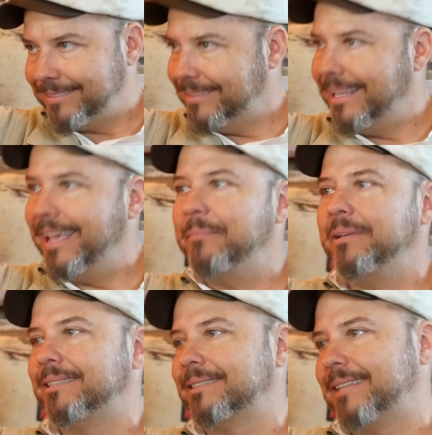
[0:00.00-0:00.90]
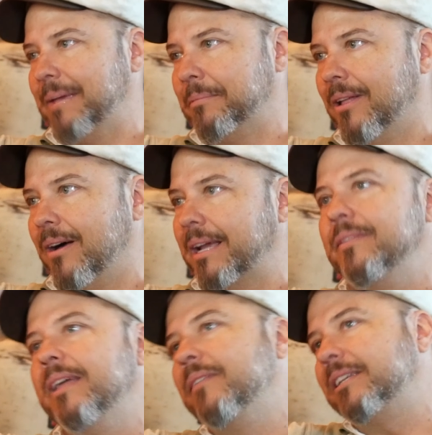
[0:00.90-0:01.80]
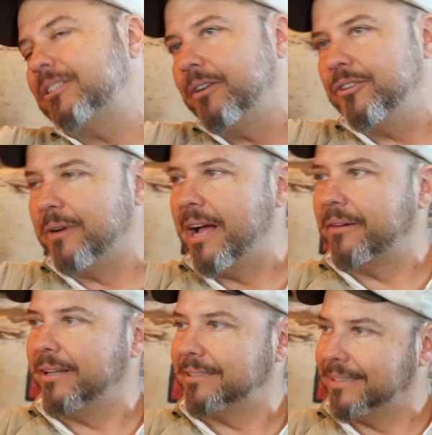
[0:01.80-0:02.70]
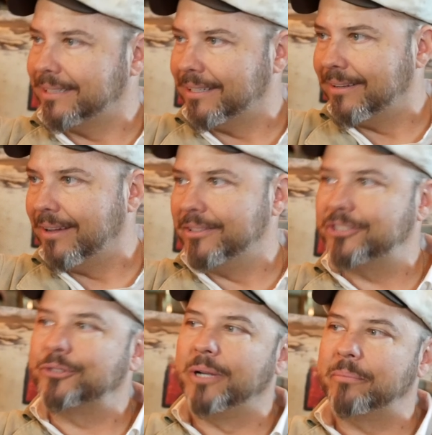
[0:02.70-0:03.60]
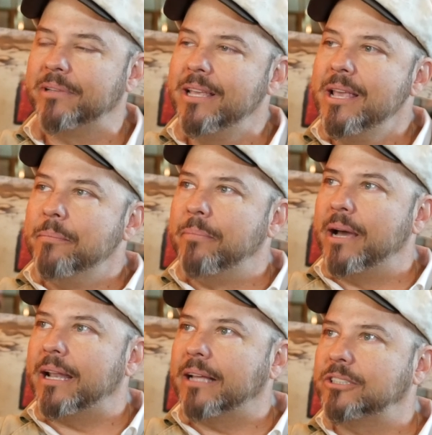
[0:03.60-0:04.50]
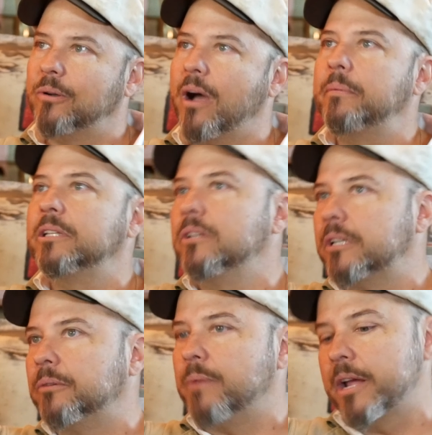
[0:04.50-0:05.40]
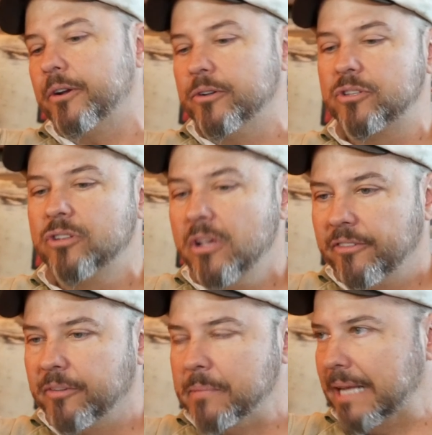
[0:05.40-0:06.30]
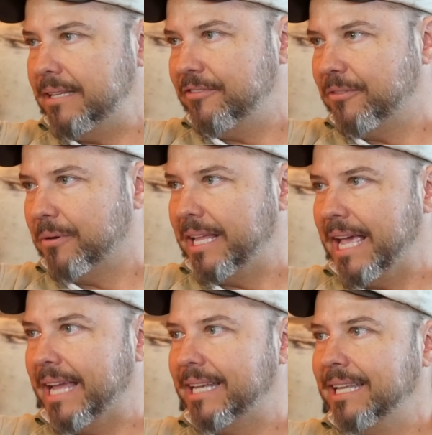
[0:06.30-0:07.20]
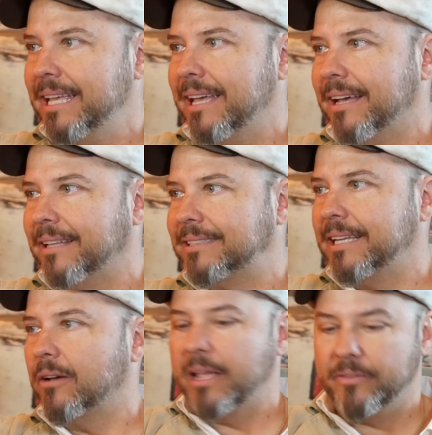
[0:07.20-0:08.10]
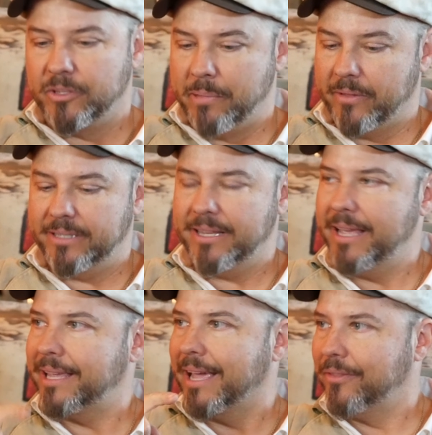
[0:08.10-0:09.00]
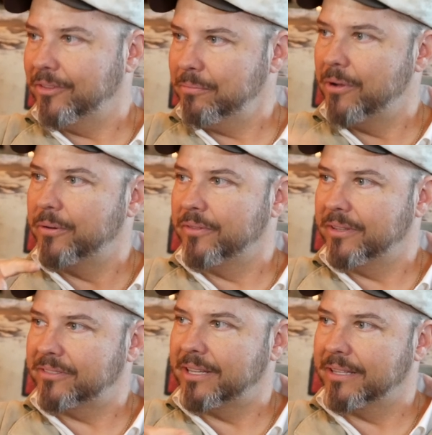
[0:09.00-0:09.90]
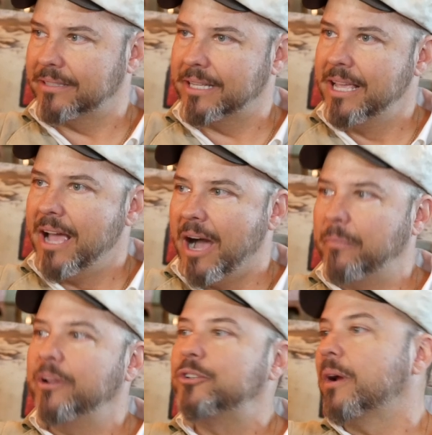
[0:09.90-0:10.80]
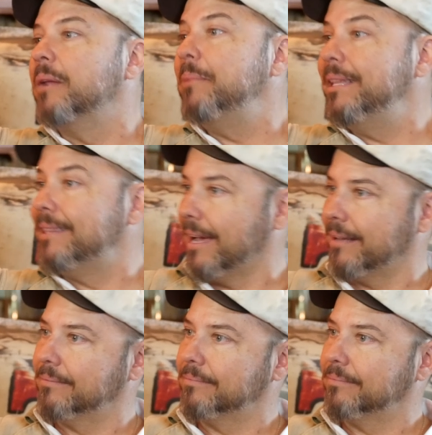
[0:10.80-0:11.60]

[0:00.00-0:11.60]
Then the Hemis came along, and then they started drag racing on the strip. But so I would look at records from 1948. Say, okay, this belly tank had this motor, this thing. I want to try to beat that.